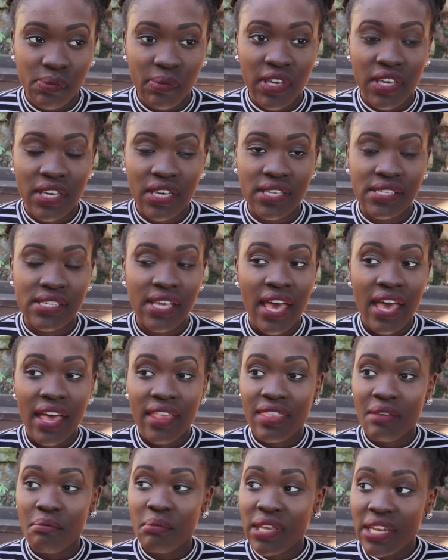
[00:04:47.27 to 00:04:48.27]
because
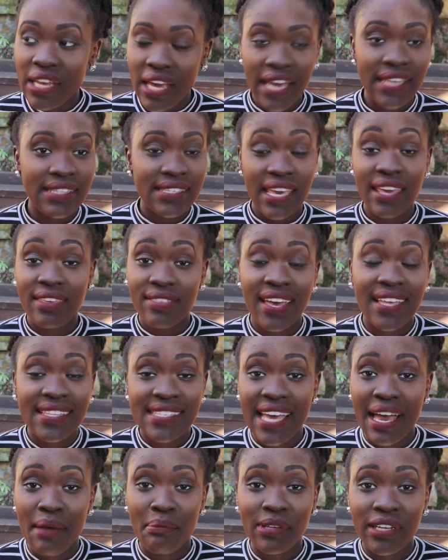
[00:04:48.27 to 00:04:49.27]
the minute I take that
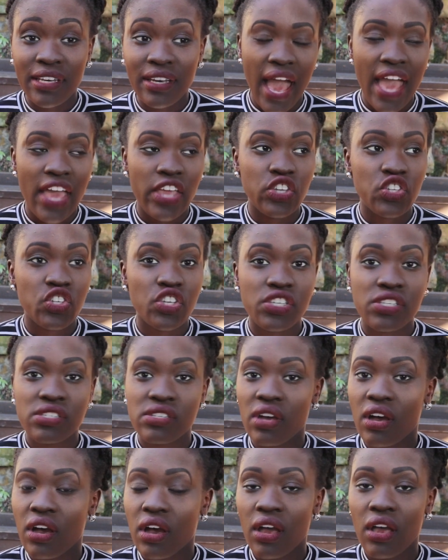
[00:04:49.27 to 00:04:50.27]
tablet, I just
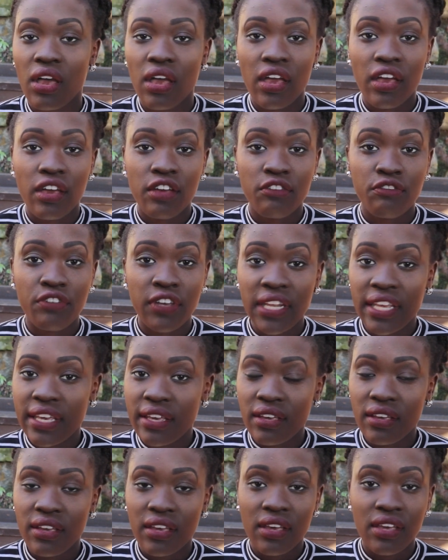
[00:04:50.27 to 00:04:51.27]
start
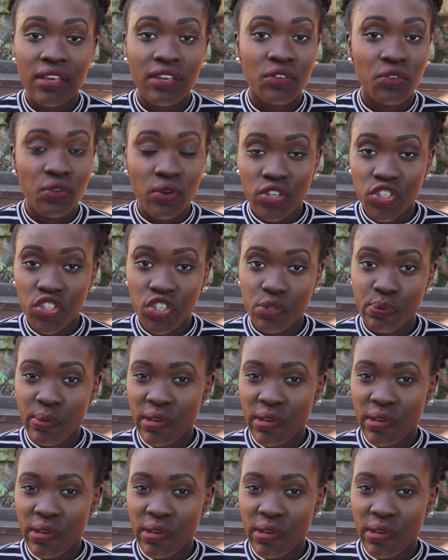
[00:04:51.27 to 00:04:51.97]
feeling nauseous.